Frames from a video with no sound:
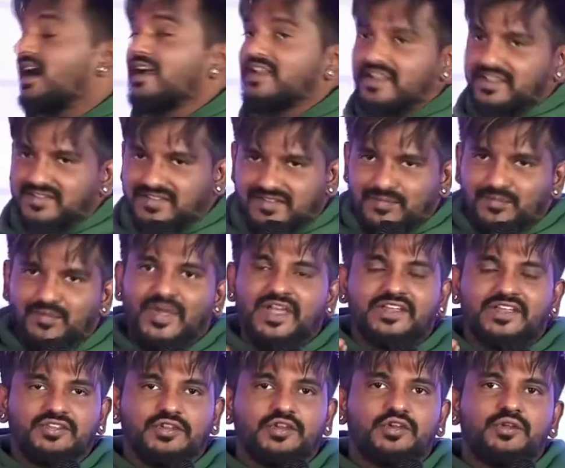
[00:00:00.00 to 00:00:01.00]
Yes, my
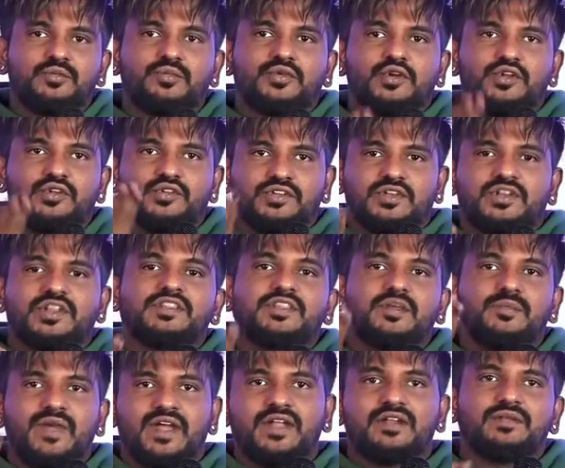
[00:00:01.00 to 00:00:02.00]
executive producer and
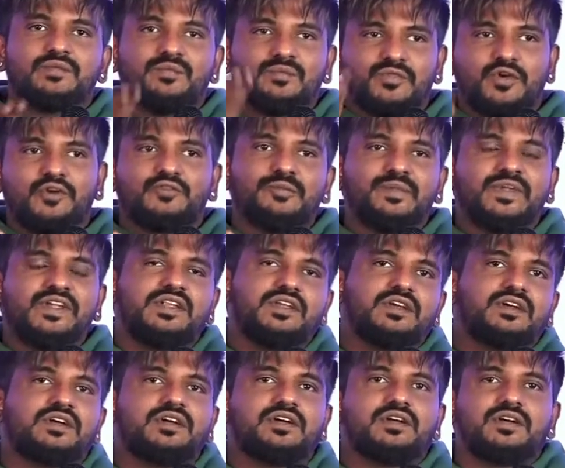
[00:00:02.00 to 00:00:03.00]
the man of
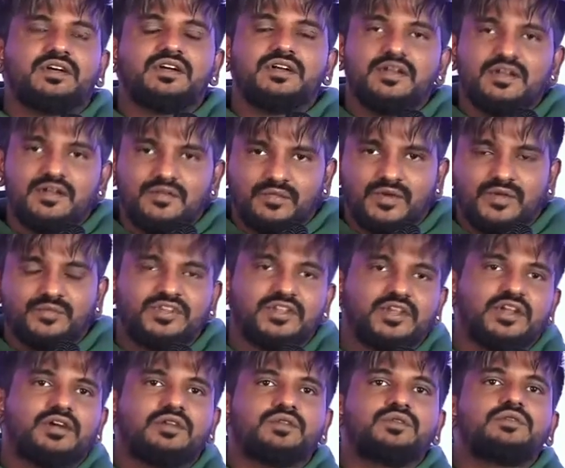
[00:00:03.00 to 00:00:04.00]
media, Vamsi
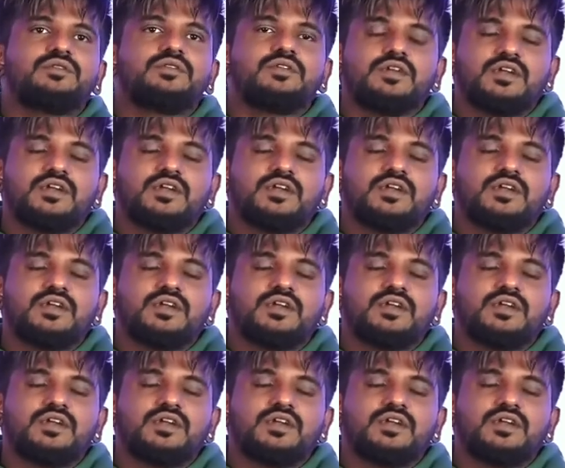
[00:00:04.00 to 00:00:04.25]
Garu.